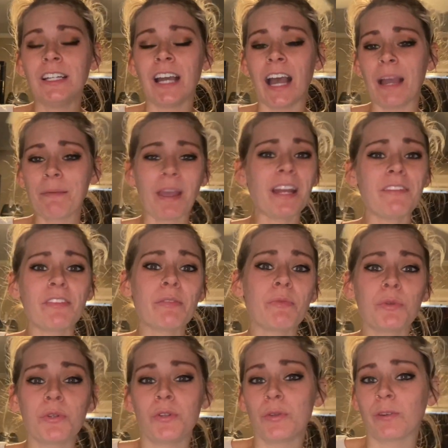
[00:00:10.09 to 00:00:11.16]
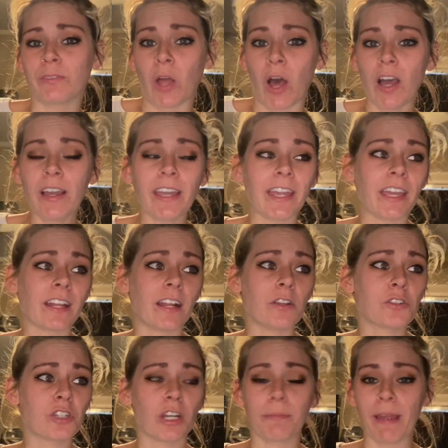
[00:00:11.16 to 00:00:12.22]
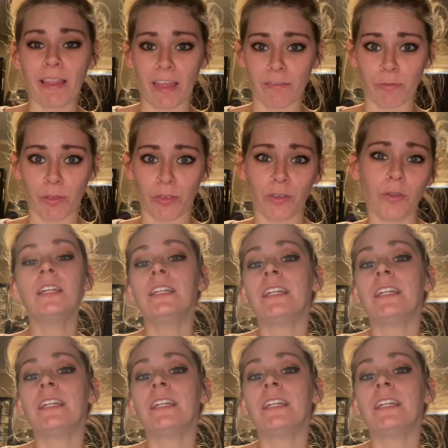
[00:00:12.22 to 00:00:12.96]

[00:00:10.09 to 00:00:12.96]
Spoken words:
I'm kind of in the mood to do a vlog, and I'll share my life with you